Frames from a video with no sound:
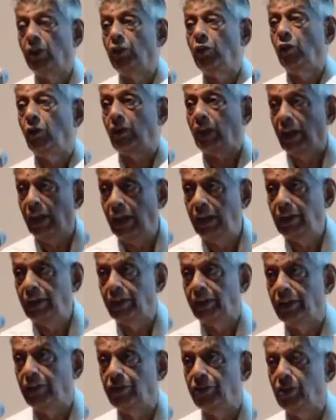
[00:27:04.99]
your
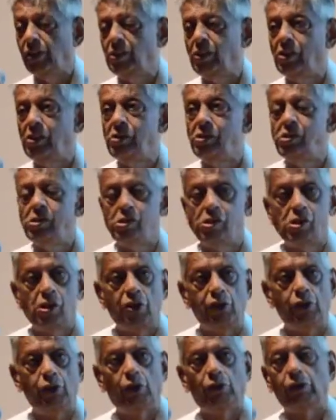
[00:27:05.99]
heritage,
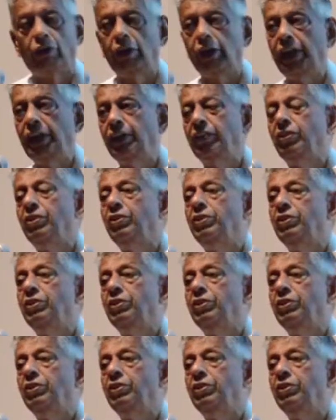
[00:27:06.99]
your great